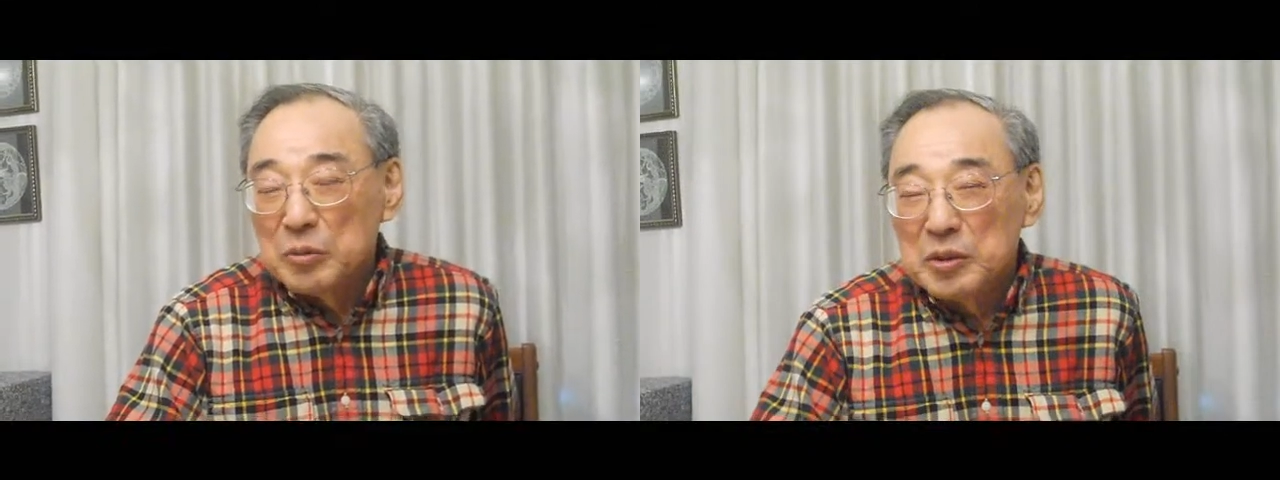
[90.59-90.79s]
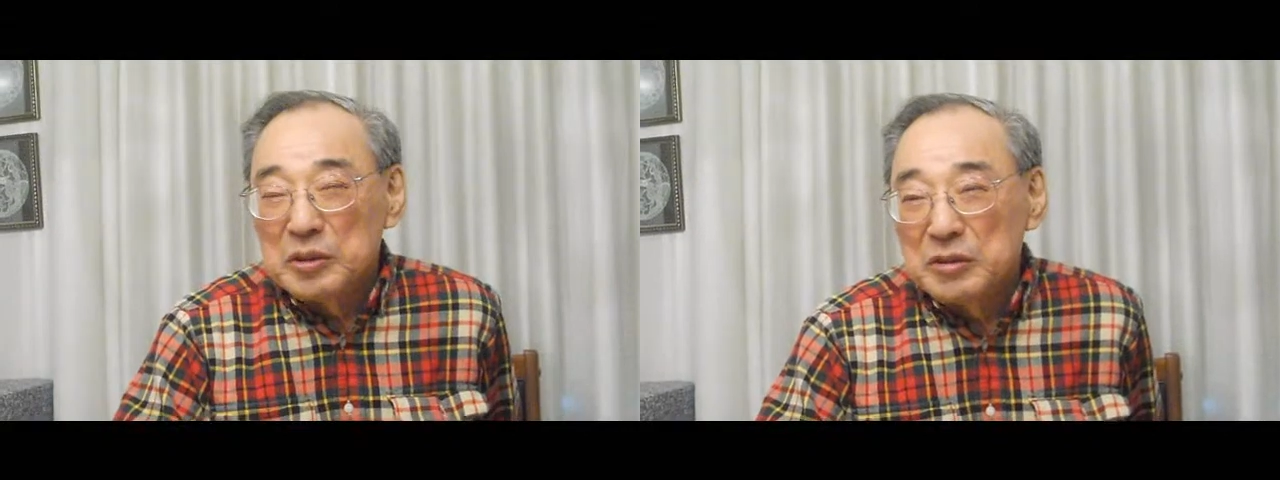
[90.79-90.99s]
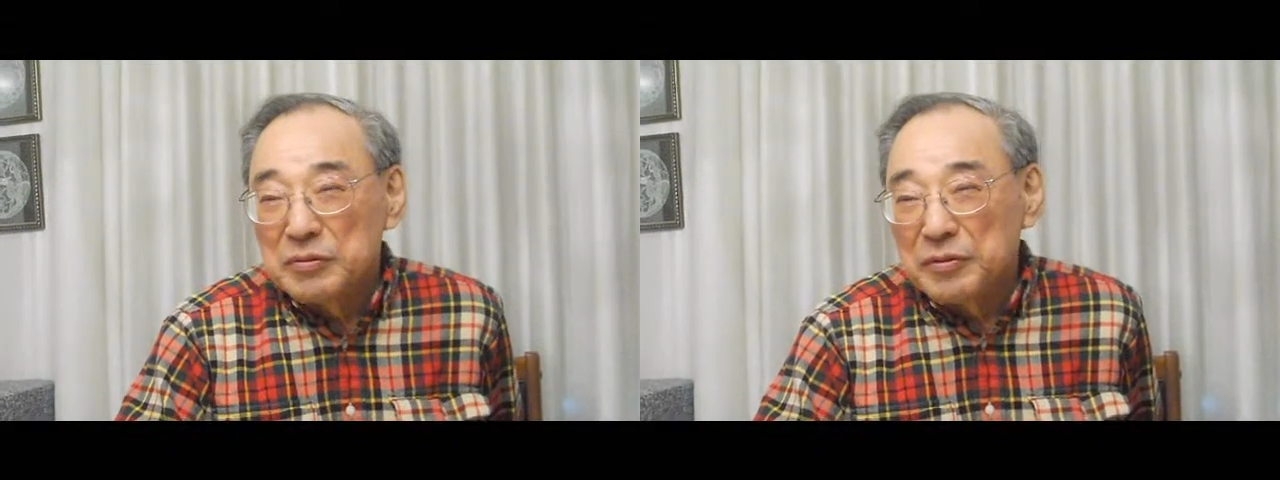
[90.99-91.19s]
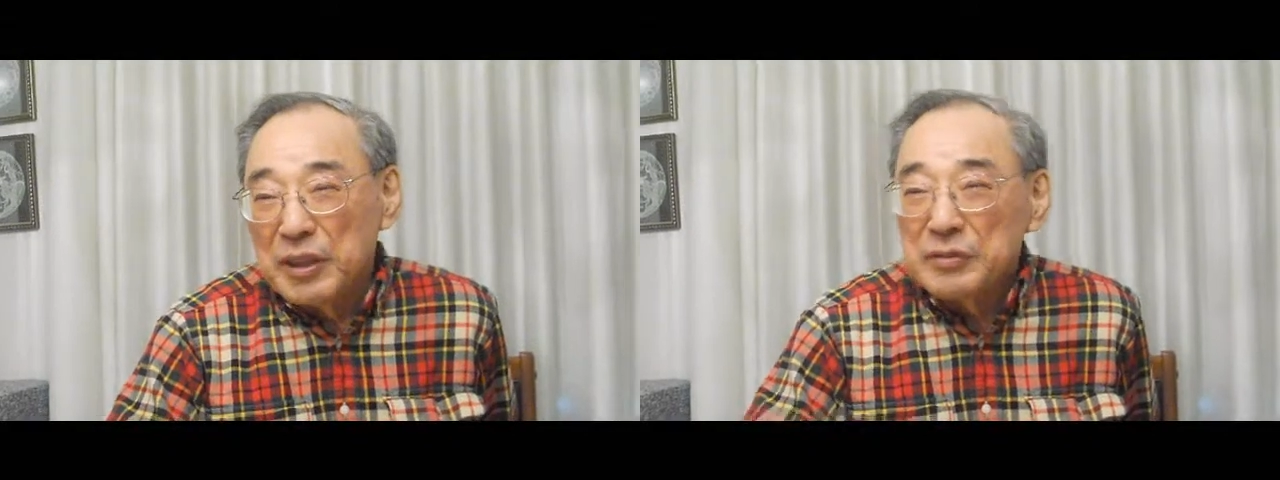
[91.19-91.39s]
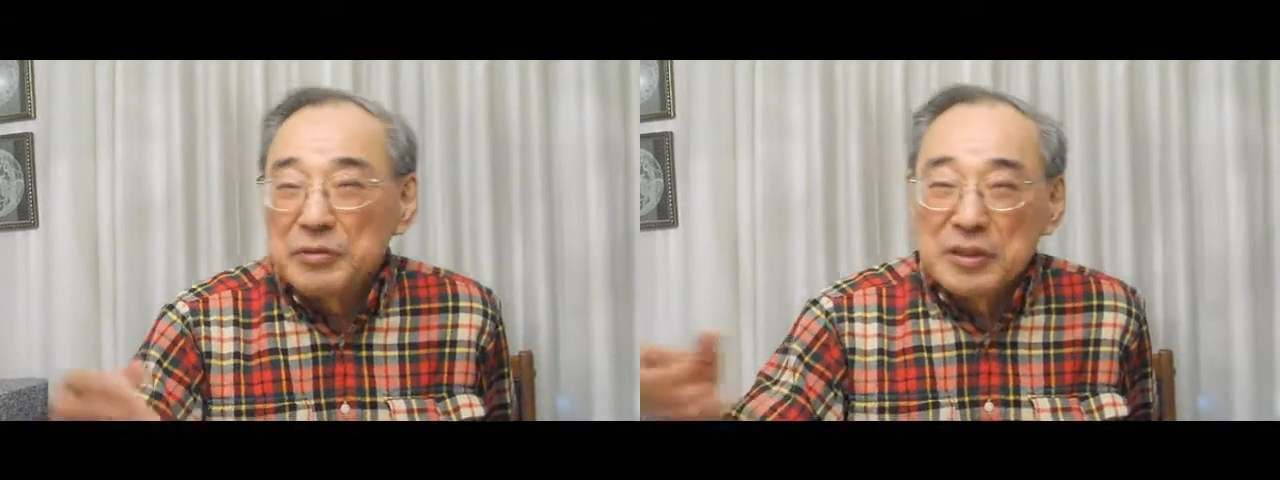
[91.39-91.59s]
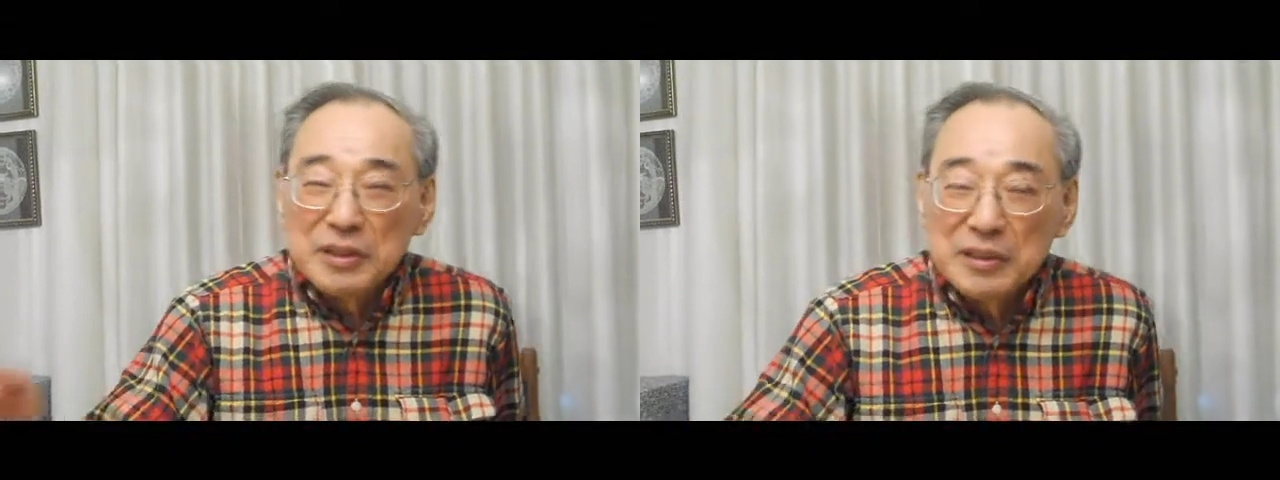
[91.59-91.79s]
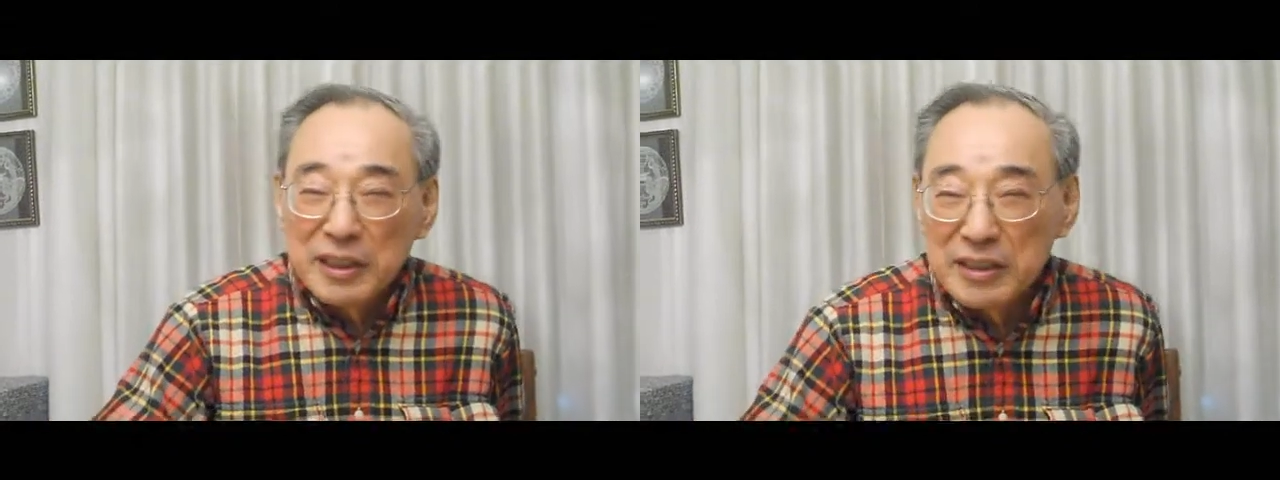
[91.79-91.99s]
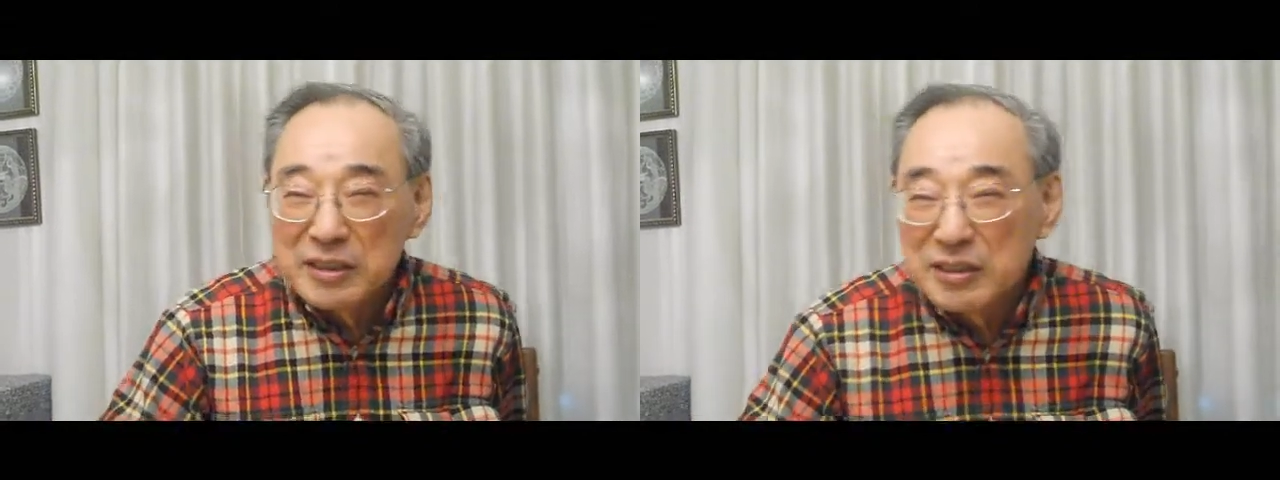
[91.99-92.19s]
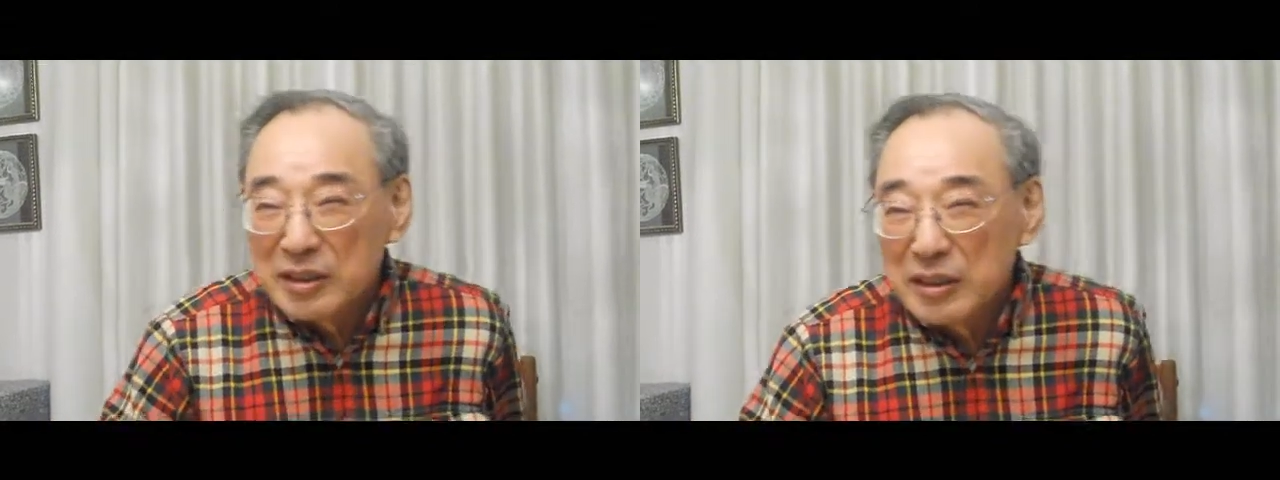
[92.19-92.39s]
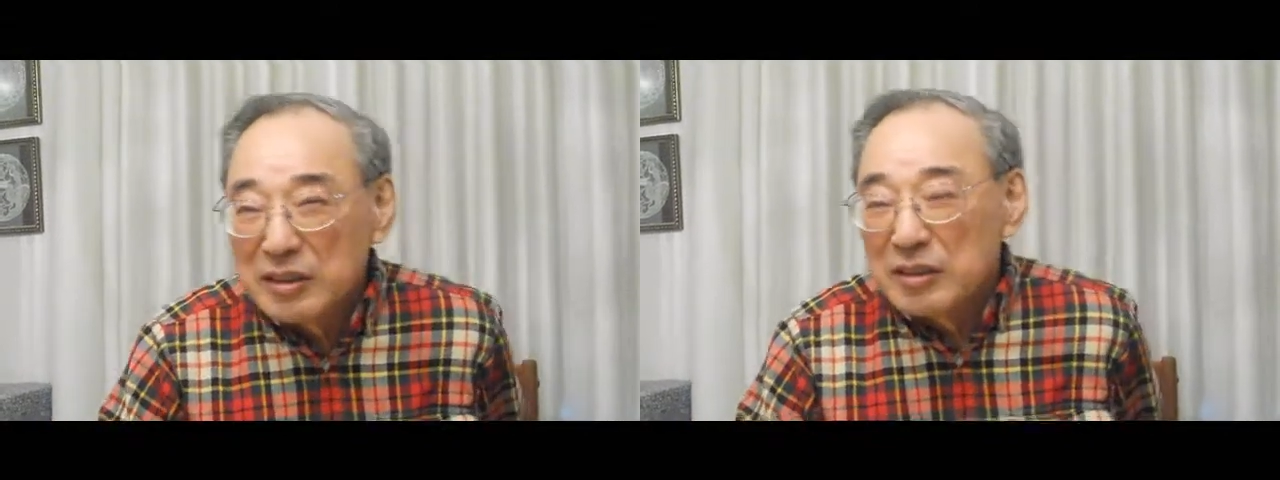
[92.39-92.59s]
would you fight for the United
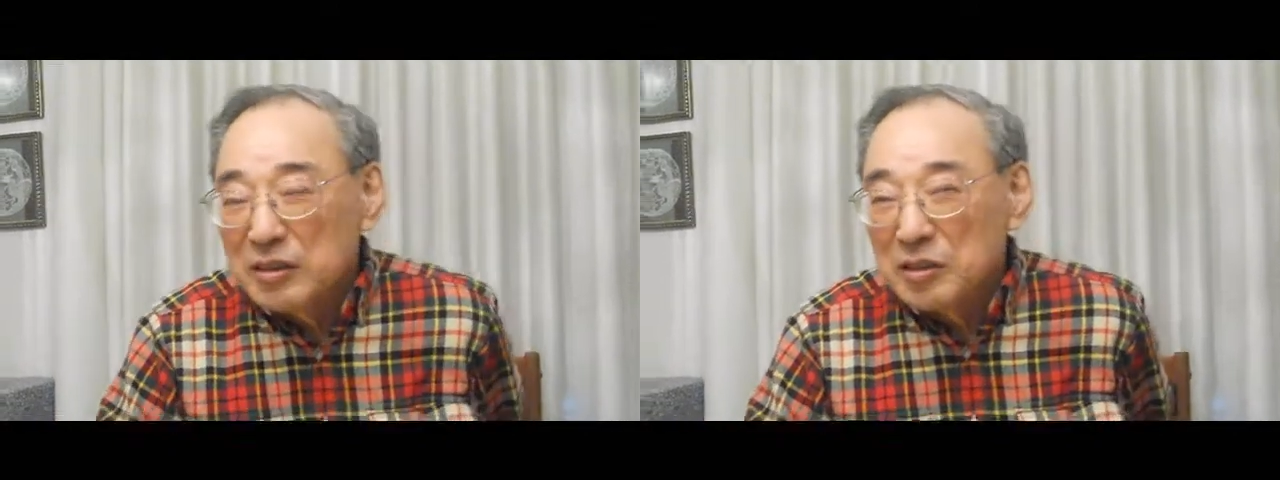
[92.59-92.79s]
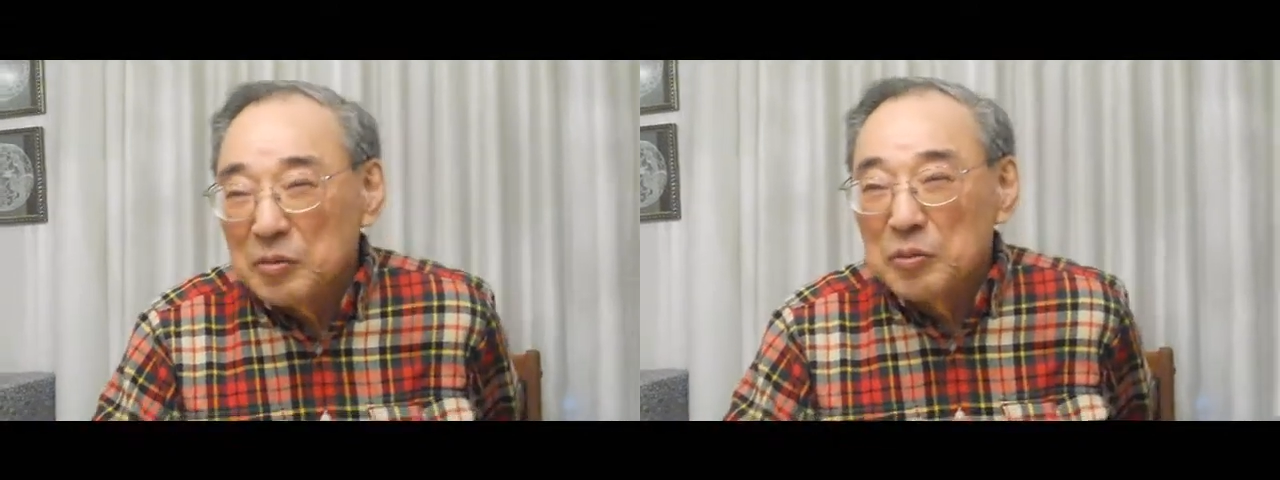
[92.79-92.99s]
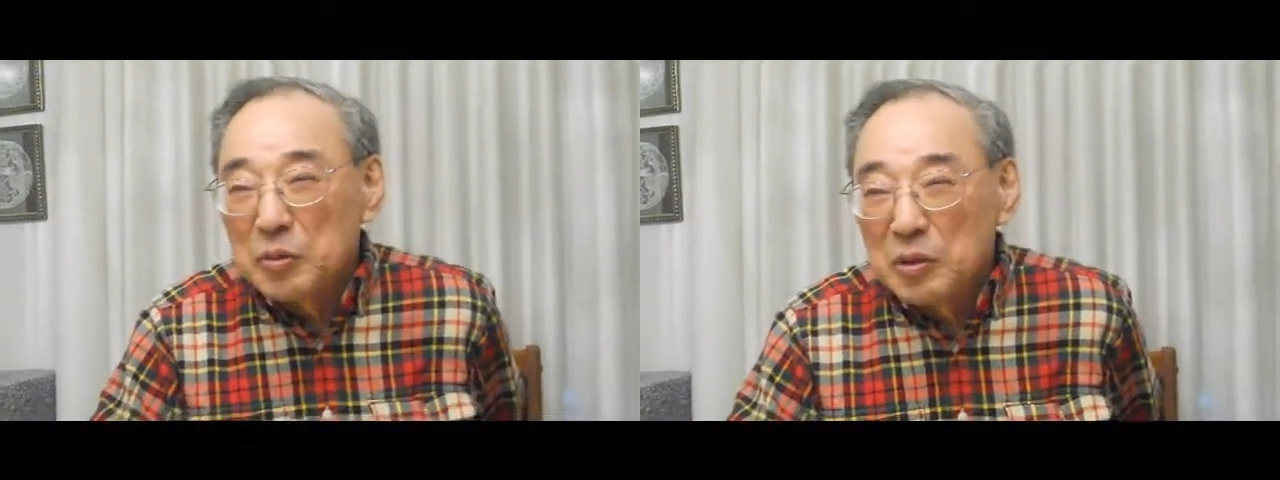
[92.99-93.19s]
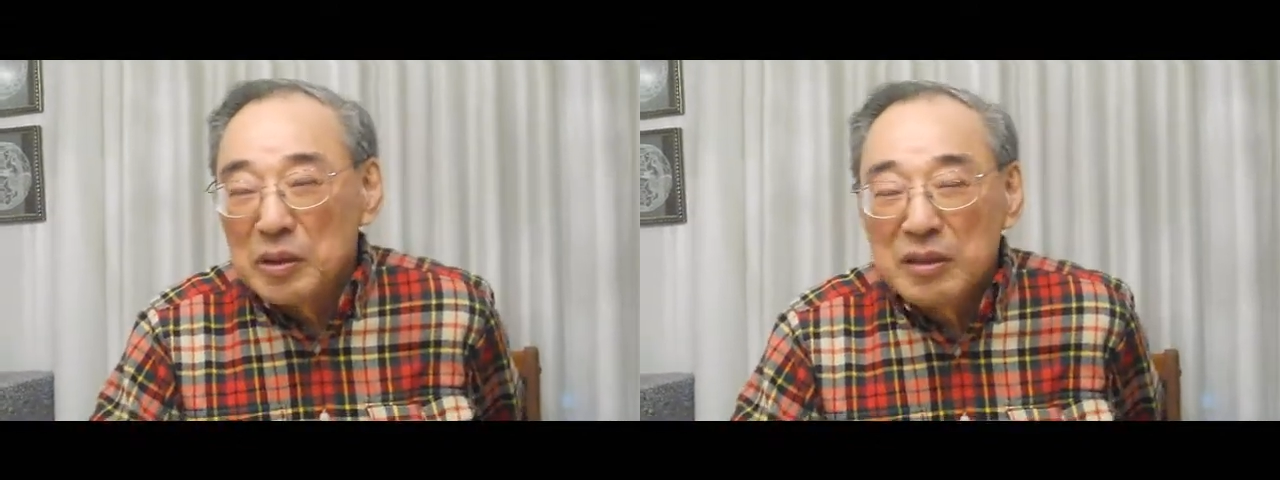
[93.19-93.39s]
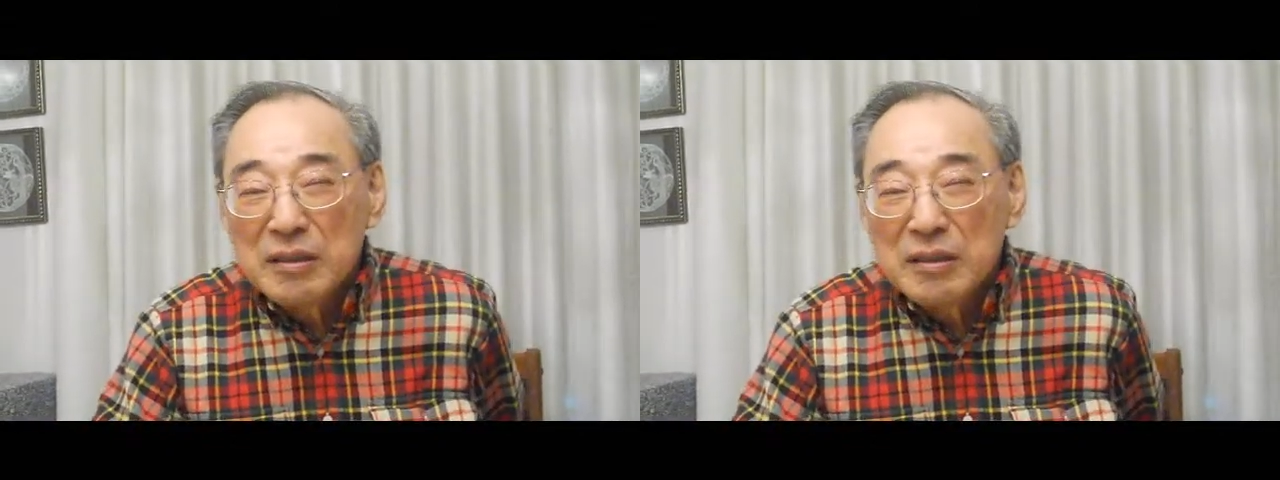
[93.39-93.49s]
States and so forth,